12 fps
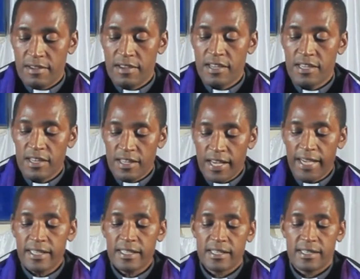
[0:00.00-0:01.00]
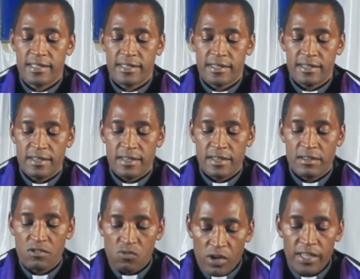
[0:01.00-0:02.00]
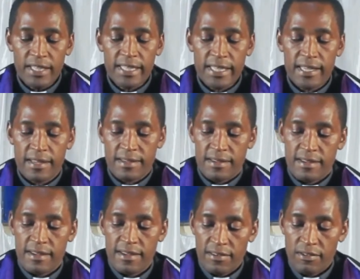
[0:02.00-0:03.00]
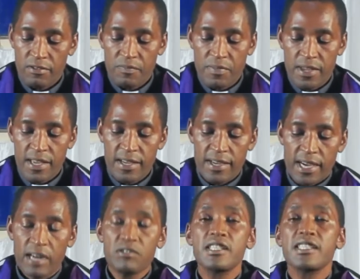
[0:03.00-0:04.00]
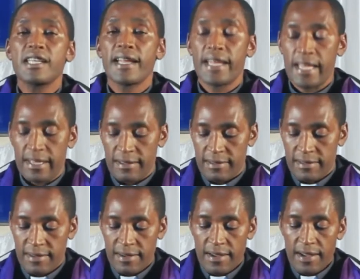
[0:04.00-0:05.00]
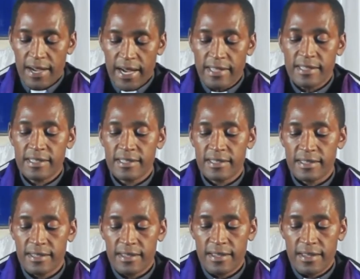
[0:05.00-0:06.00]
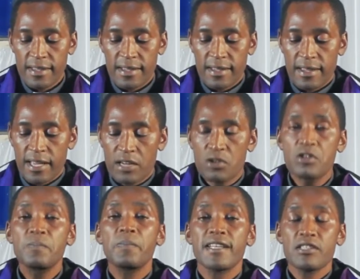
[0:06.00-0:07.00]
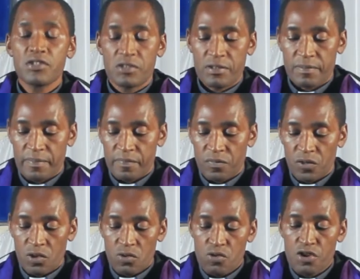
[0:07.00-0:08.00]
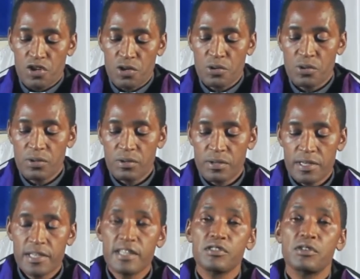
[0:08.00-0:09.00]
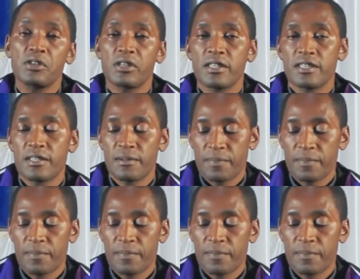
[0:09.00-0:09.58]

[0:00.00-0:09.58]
in that quality of being outstanding as a good person who knew his God.